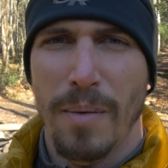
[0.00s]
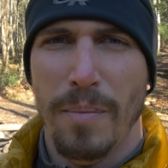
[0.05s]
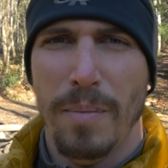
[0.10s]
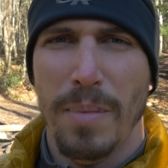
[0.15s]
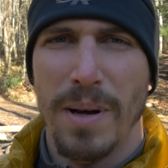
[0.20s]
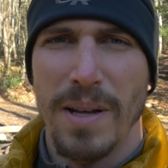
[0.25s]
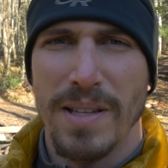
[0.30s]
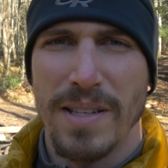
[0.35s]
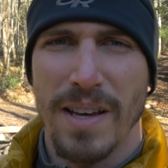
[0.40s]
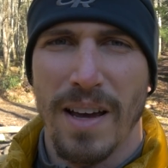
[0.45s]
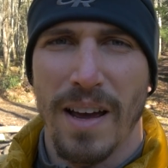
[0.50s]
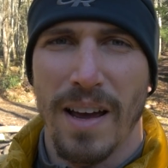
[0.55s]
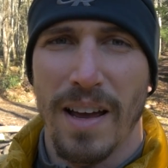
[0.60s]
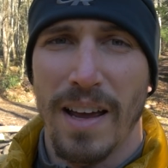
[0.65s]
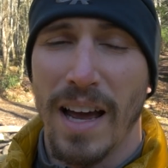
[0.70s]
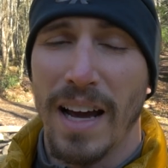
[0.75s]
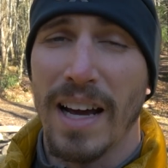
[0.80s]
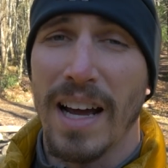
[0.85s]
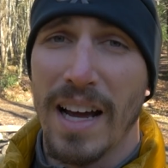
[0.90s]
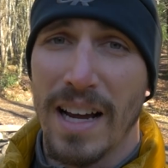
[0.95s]
But
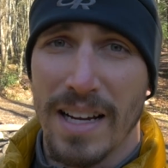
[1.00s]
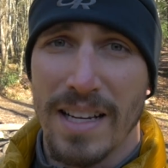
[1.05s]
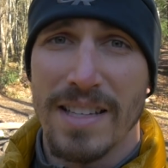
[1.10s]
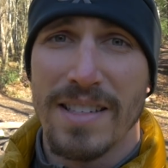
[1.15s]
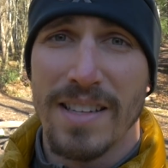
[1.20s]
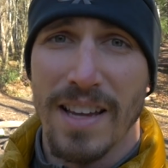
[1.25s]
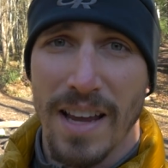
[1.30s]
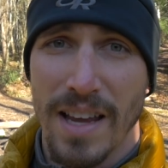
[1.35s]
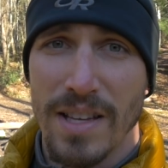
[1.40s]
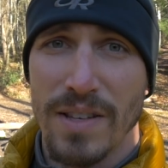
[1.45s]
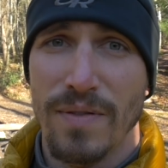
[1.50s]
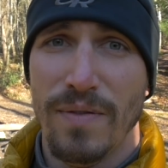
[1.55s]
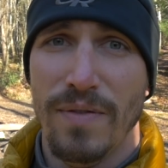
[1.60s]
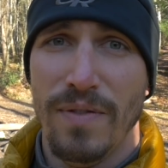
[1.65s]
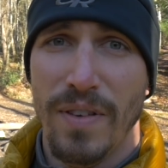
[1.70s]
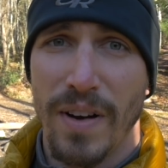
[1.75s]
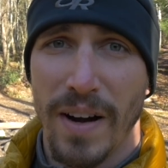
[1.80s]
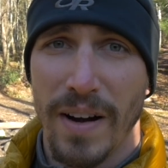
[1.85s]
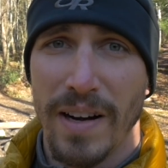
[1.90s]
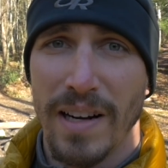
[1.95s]
I can say it's
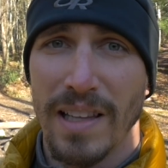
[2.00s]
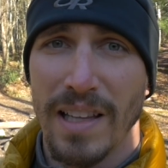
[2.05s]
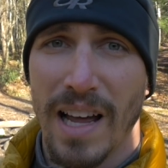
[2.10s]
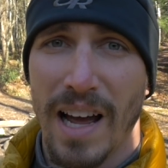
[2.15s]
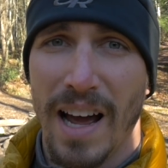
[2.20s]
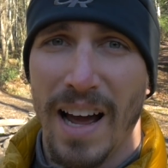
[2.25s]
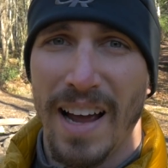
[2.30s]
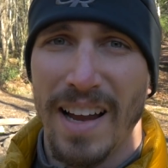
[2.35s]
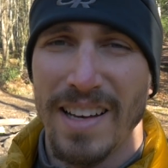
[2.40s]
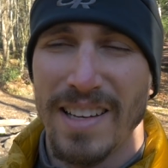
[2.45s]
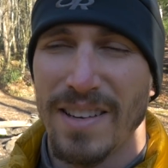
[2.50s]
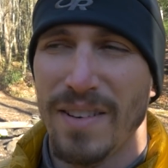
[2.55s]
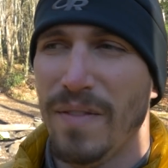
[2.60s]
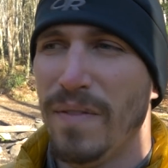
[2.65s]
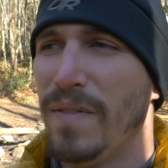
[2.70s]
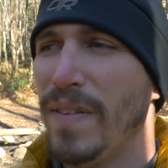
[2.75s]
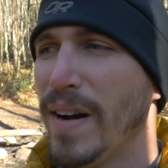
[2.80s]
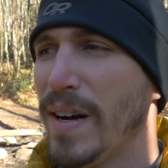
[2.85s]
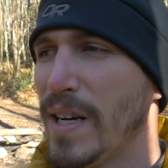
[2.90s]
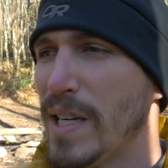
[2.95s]
very light,
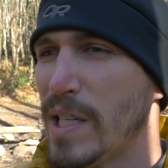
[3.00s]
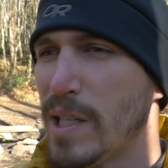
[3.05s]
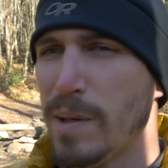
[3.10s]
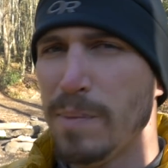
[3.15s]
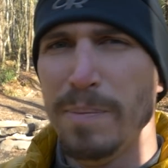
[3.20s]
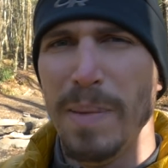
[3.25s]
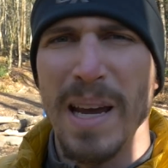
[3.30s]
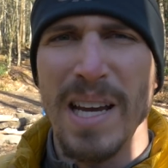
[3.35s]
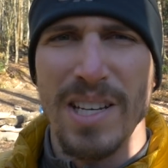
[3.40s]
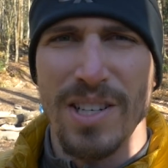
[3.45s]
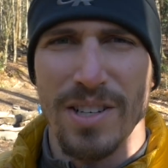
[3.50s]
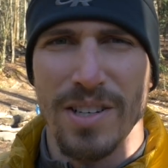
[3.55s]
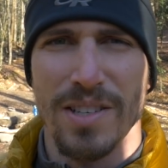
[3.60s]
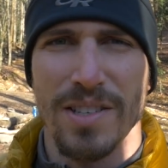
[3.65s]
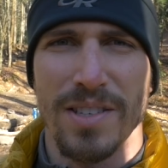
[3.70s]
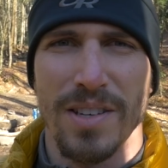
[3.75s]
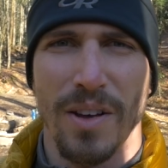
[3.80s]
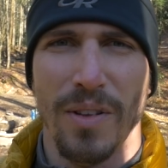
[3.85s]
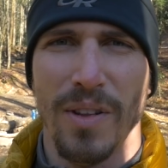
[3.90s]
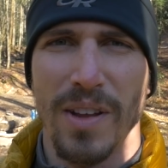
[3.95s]
very
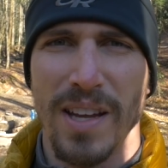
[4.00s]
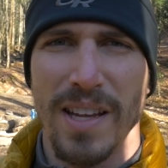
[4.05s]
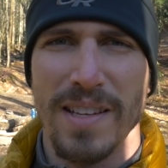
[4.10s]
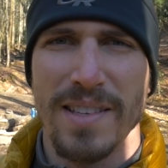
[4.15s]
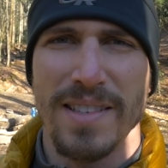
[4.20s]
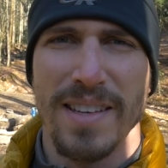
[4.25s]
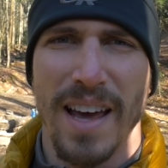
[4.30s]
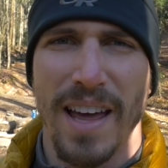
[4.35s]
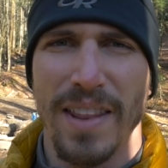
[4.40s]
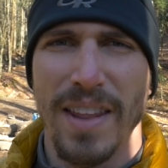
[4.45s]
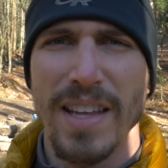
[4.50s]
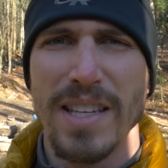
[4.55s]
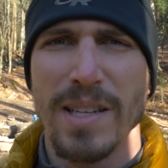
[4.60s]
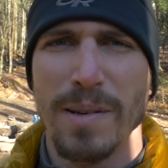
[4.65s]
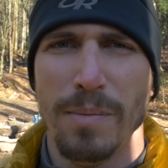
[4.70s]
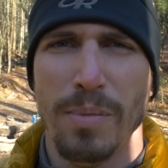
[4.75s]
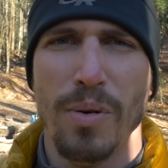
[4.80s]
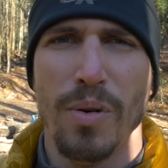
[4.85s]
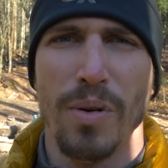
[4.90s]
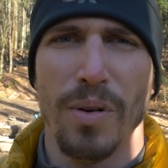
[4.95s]
spacious on the inside. That's
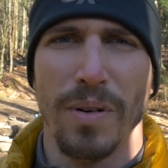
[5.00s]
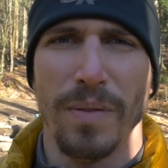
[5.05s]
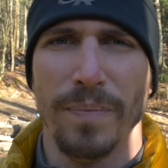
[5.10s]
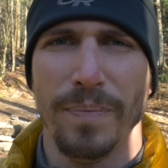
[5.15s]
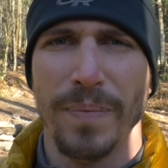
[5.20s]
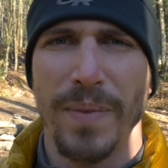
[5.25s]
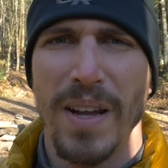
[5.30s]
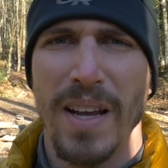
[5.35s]
important.